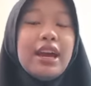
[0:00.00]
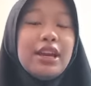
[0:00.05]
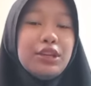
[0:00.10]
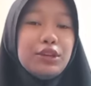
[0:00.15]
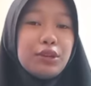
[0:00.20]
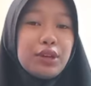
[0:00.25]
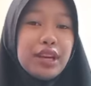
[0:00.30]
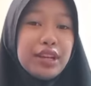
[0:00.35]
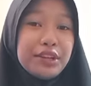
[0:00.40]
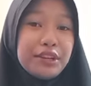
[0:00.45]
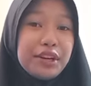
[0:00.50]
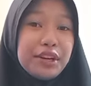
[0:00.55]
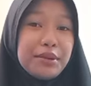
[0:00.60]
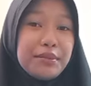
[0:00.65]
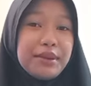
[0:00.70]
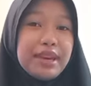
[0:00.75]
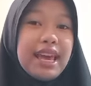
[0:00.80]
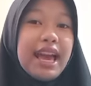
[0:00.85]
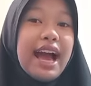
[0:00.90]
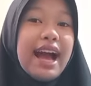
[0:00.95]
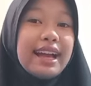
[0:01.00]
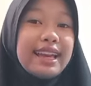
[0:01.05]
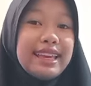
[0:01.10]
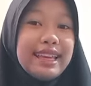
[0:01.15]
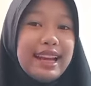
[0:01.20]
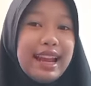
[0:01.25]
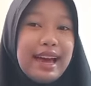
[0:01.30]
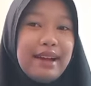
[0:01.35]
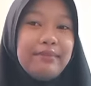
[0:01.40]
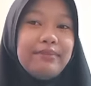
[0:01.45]
You can call me
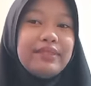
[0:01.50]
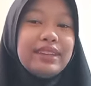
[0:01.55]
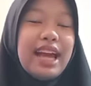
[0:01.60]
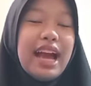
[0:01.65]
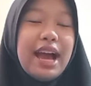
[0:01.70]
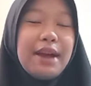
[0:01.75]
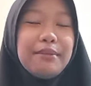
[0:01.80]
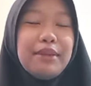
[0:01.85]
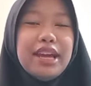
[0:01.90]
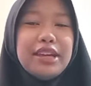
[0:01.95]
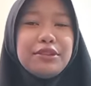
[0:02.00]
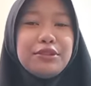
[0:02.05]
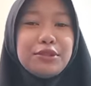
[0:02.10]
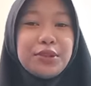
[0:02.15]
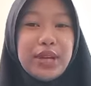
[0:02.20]
Akila. I'm 8th